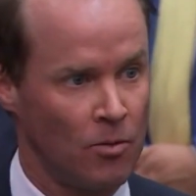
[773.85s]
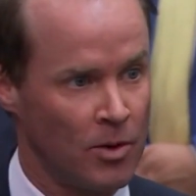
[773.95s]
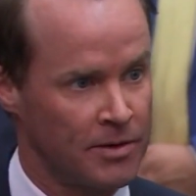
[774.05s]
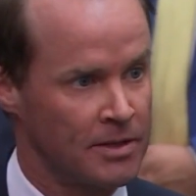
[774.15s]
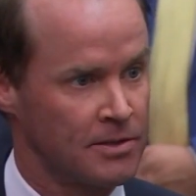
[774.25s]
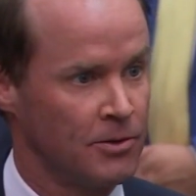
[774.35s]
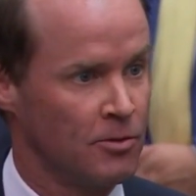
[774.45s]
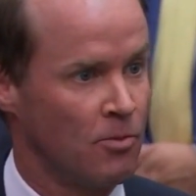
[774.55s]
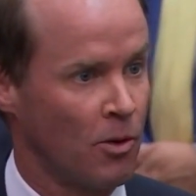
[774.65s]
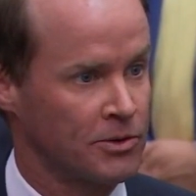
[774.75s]
with this
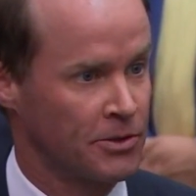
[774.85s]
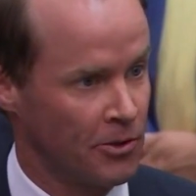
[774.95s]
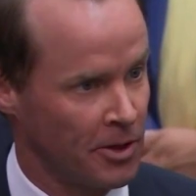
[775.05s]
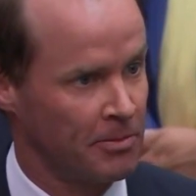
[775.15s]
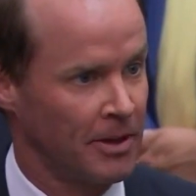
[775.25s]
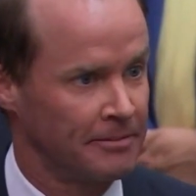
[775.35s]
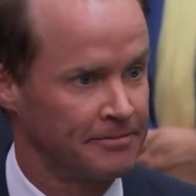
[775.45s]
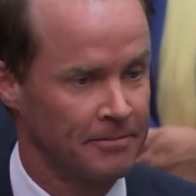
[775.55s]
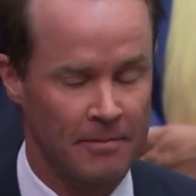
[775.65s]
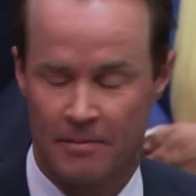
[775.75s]
new border security plan.
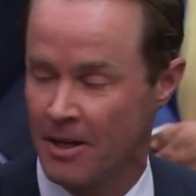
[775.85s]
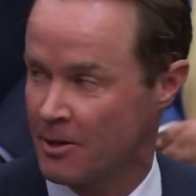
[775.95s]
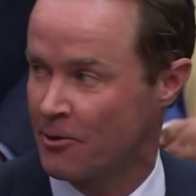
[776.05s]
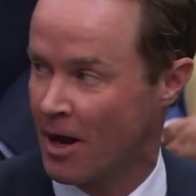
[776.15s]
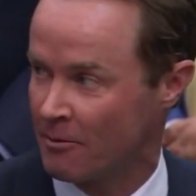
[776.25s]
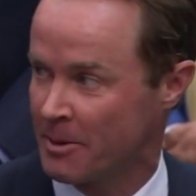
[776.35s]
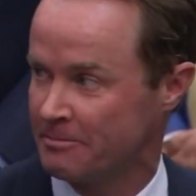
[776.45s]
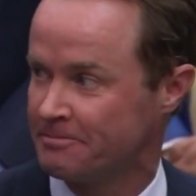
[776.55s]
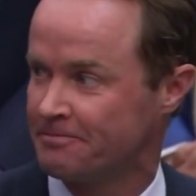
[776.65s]
Thank you for having me.